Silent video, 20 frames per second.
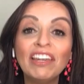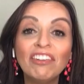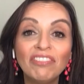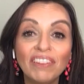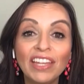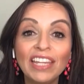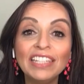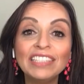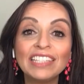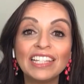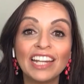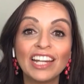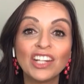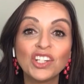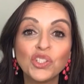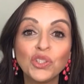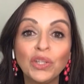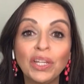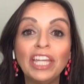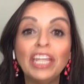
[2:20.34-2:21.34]
pfas can
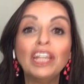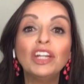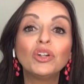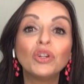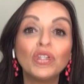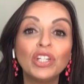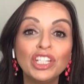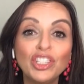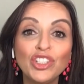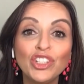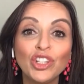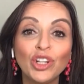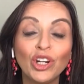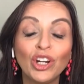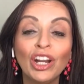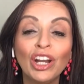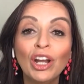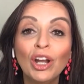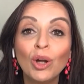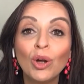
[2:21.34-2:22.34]
actually increase
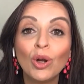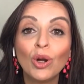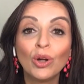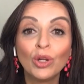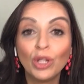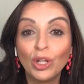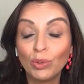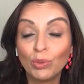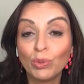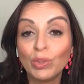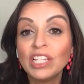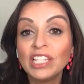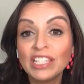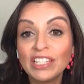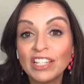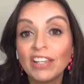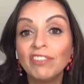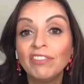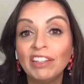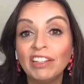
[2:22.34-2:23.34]
your your
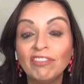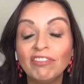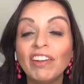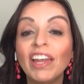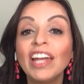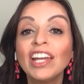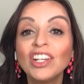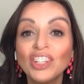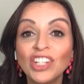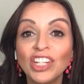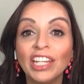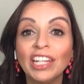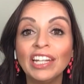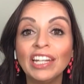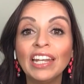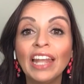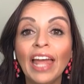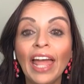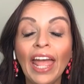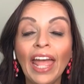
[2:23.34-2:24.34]
risk of
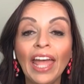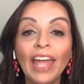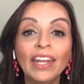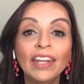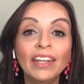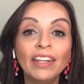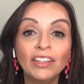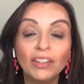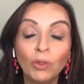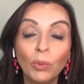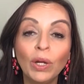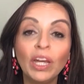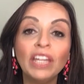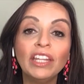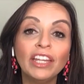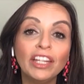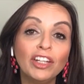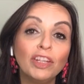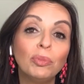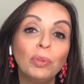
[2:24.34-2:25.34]
infection and the
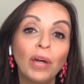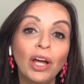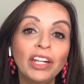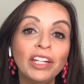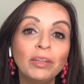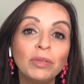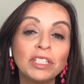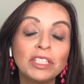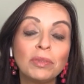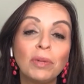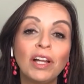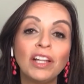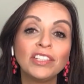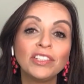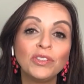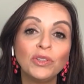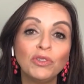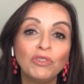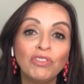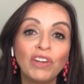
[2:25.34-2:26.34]
way that your body
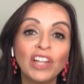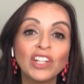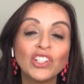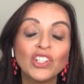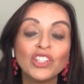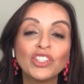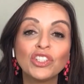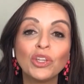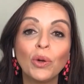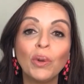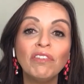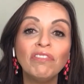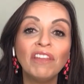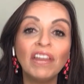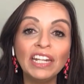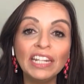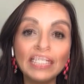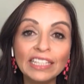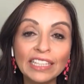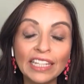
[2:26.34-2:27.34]
responds to infection. So, if
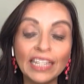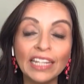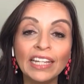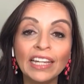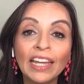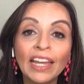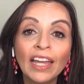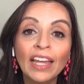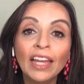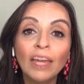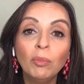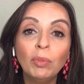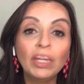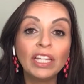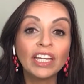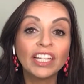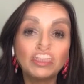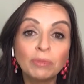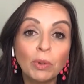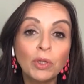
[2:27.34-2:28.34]
anything,
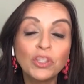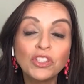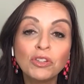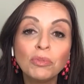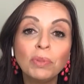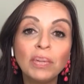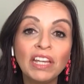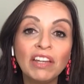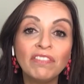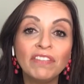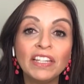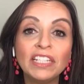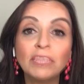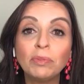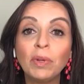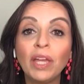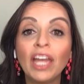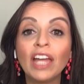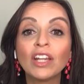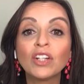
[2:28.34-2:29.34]
being exposed to
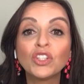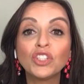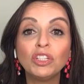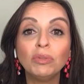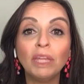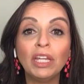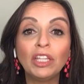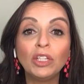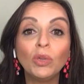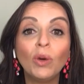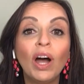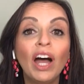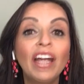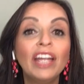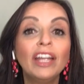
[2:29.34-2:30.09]
PFAs may actually make you